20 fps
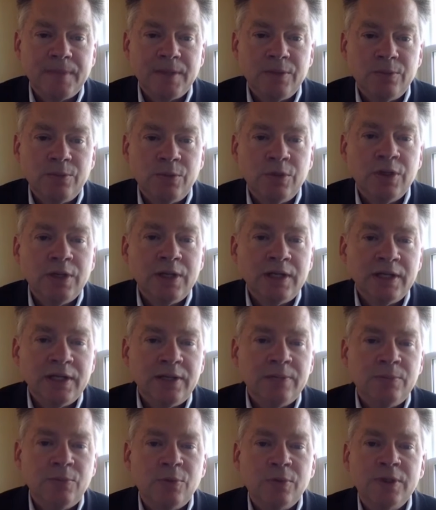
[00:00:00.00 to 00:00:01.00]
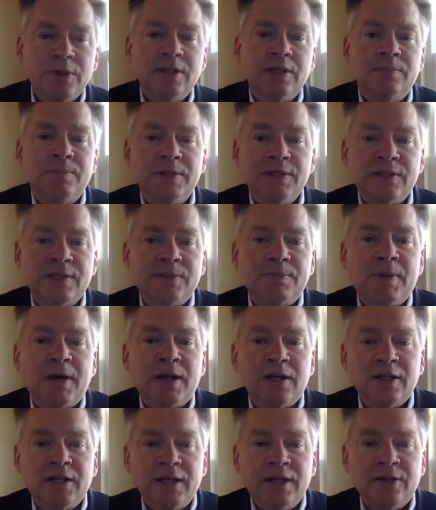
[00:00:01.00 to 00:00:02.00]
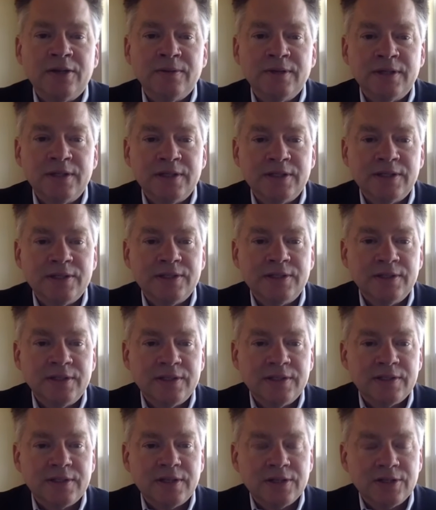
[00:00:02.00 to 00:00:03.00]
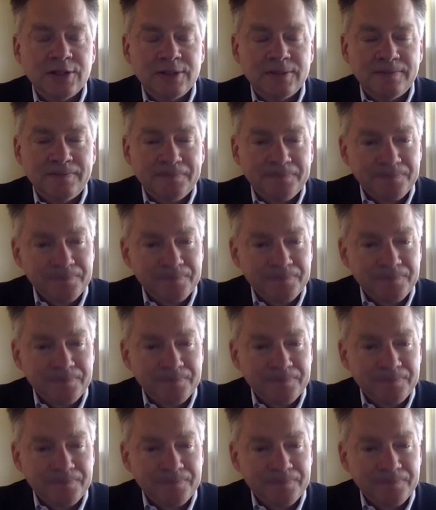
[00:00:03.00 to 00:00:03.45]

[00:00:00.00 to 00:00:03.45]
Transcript: We'll get a little more into the business model later in the discussion.